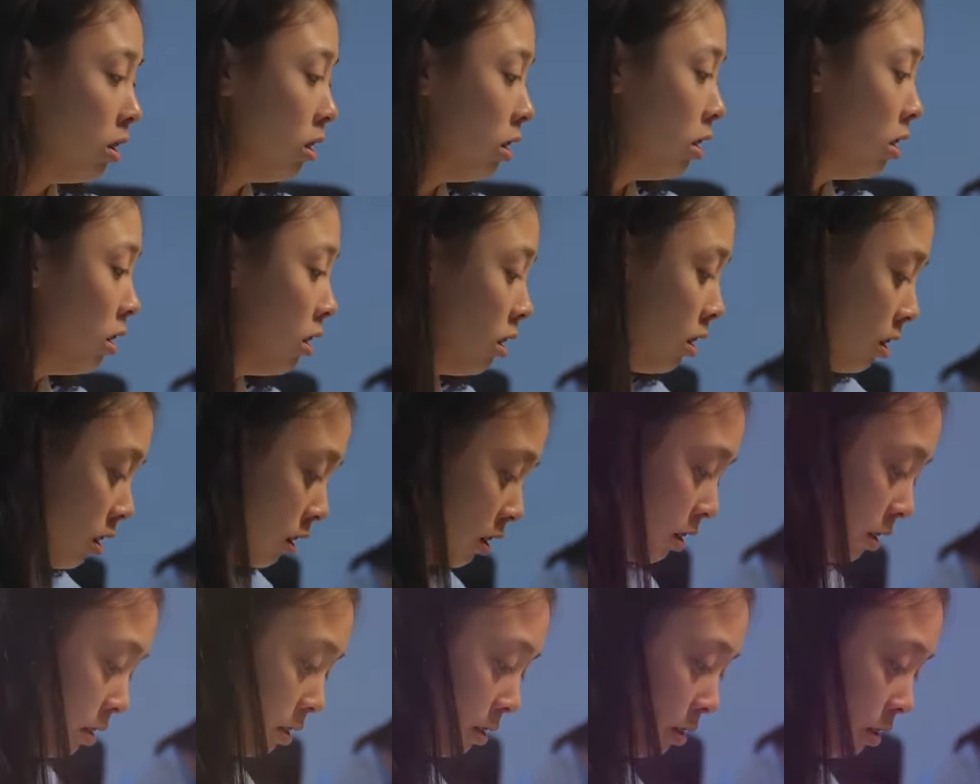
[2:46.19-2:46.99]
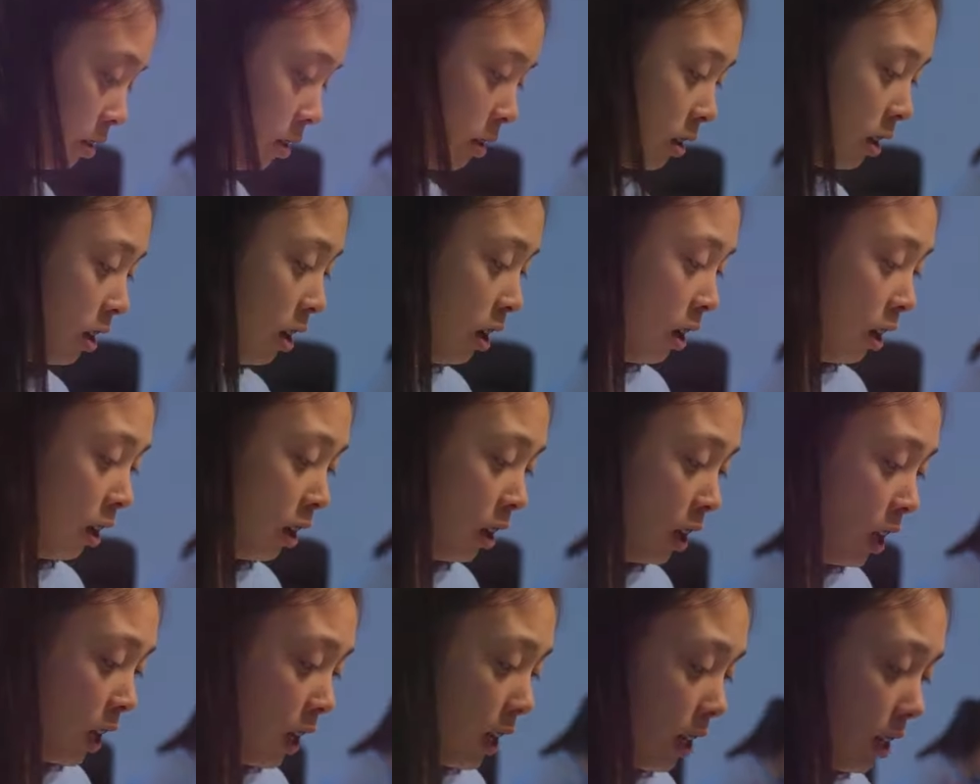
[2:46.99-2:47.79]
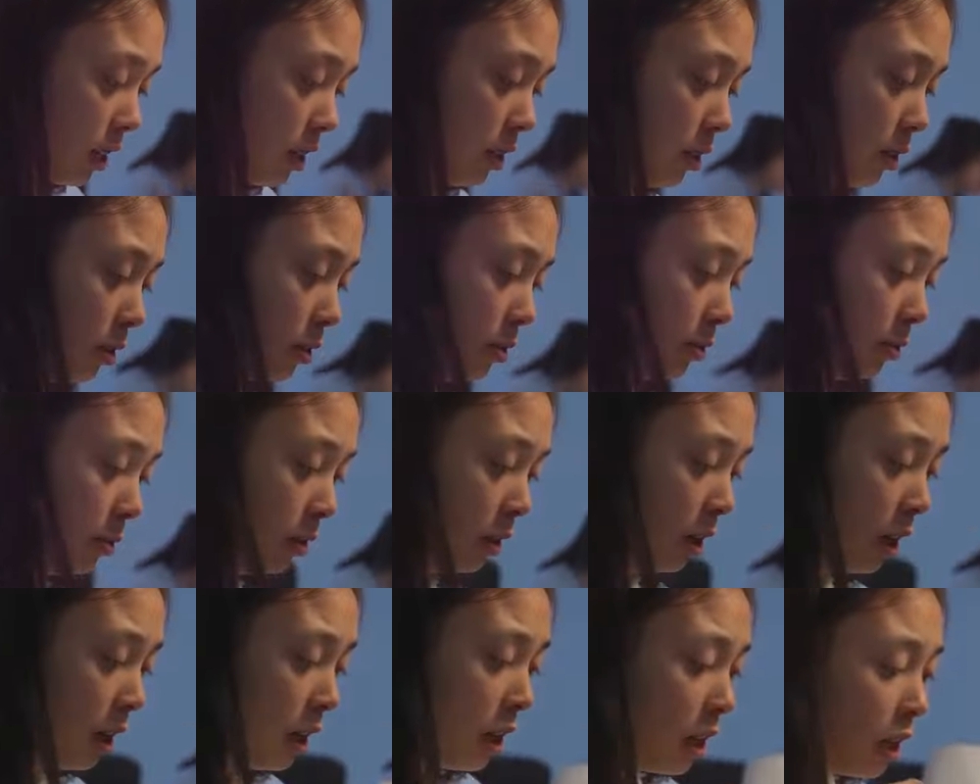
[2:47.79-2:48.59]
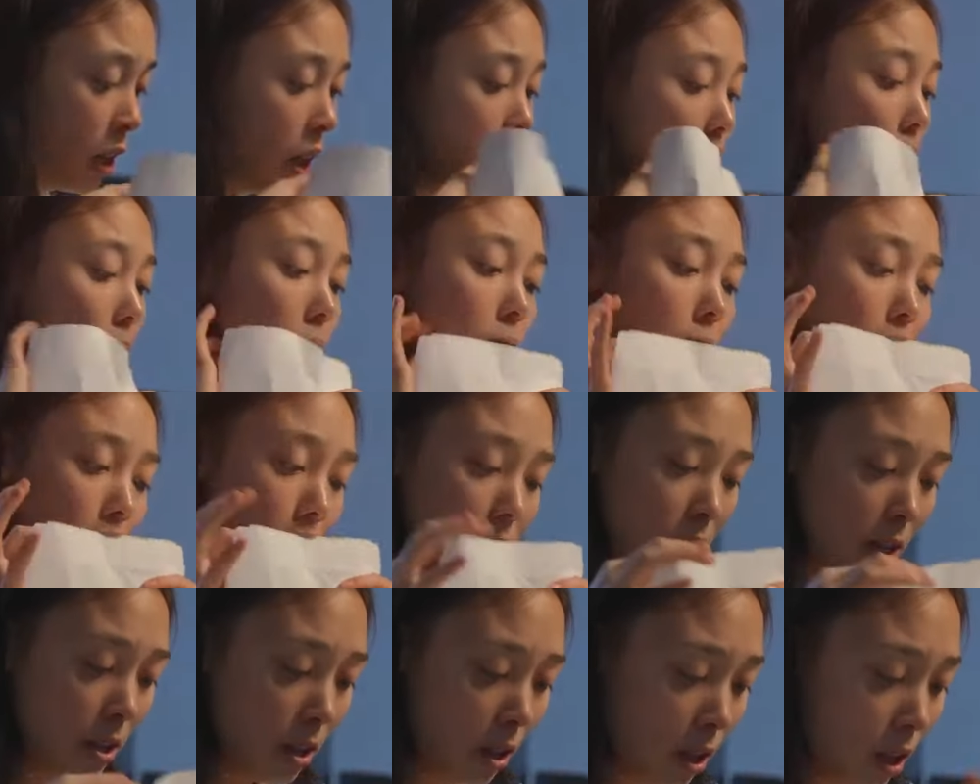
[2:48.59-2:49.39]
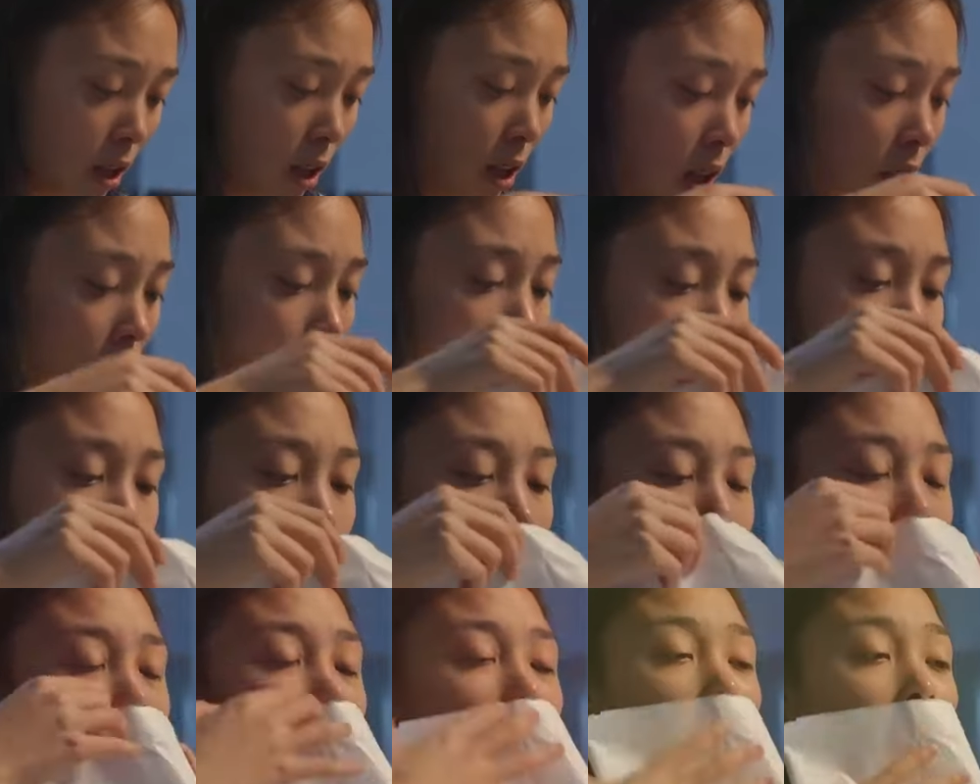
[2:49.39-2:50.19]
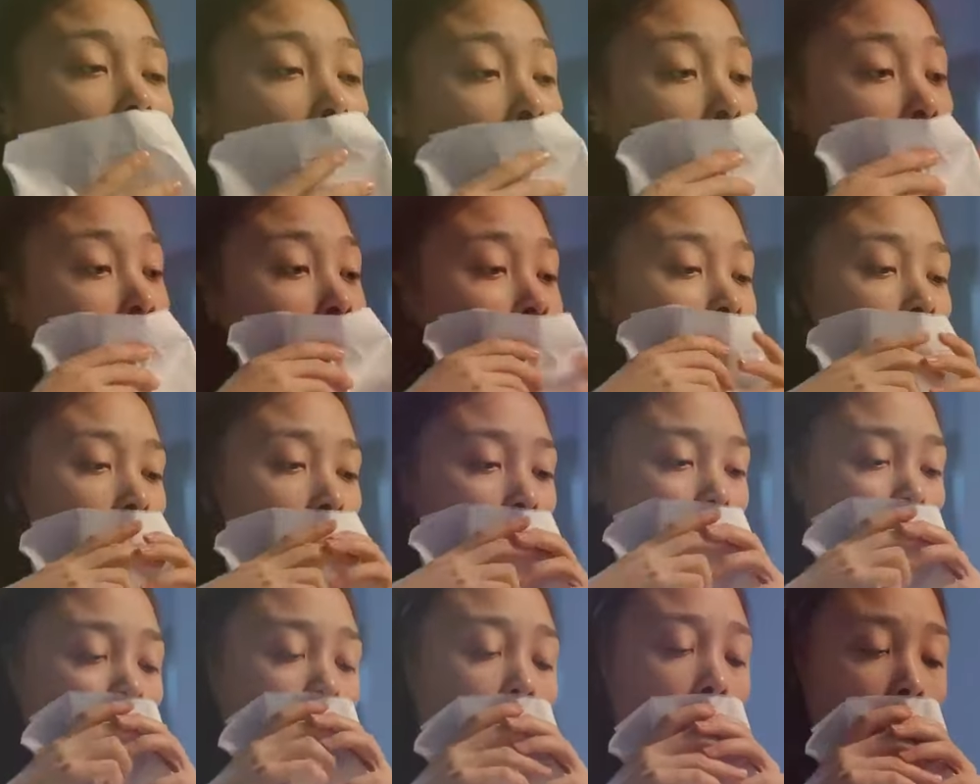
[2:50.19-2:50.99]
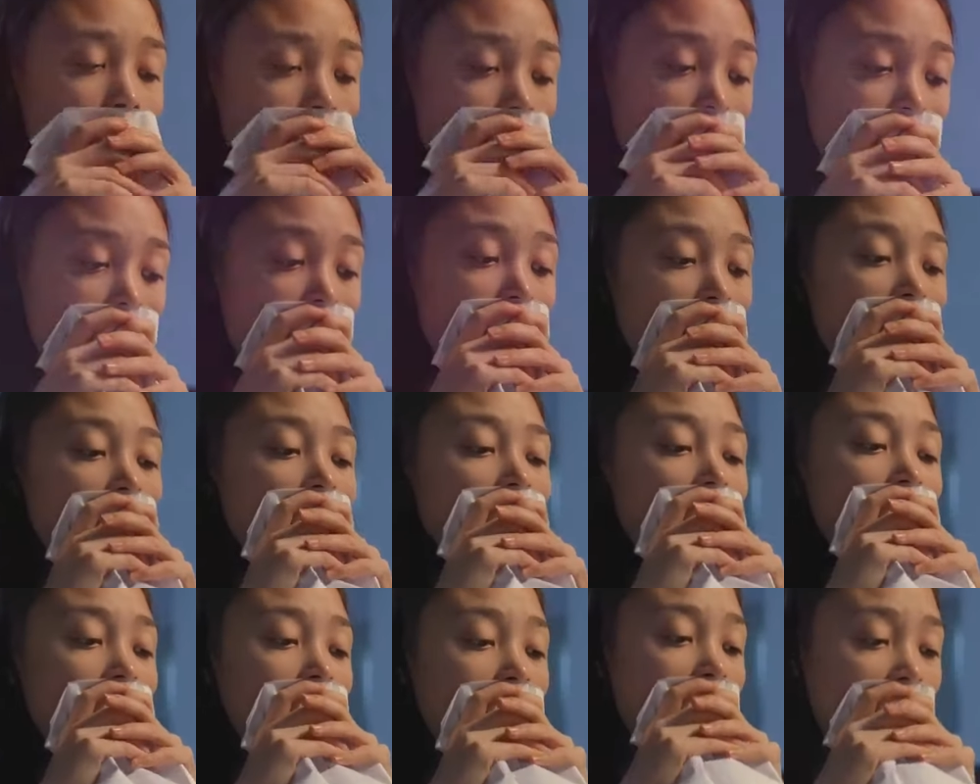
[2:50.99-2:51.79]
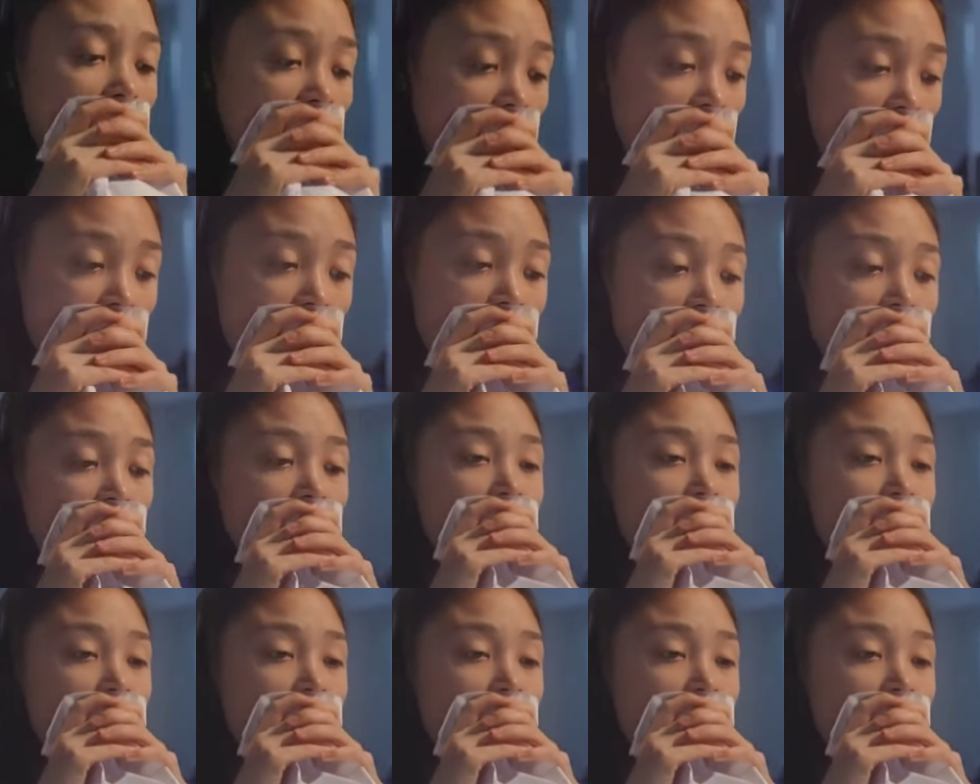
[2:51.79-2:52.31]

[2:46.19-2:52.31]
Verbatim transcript: less intense, longer lasting, and usually in response to a specific stressor or